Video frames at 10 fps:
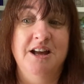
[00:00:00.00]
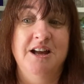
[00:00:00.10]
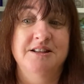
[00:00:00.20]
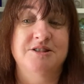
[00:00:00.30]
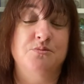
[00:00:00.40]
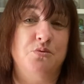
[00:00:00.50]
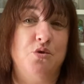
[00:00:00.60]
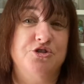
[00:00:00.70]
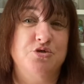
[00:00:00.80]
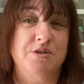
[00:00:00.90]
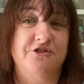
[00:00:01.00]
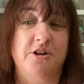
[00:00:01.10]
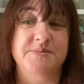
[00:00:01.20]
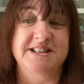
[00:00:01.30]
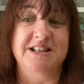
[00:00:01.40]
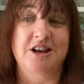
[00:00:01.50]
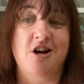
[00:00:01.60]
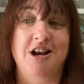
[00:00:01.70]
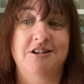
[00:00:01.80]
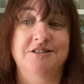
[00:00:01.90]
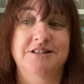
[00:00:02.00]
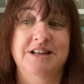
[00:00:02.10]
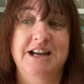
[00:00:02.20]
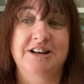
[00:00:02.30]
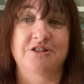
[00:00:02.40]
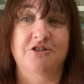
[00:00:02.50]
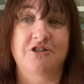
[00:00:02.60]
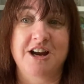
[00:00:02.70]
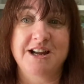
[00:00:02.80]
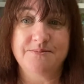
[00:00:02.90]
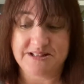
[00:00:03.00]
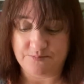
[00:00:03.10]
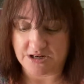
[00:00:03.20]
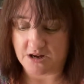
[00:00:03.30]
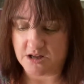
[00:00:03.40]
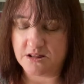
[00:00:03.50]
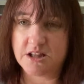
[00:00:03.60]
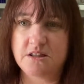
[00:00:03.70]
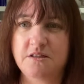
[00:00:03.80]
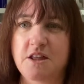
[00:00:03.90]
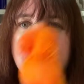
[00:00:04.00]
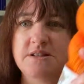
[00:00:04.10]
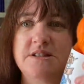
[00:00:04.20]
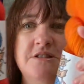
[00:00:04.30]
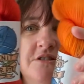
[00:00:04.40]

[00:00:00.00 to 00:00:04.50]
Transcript: superwash, 25% nylon, 100 grams. But I think those two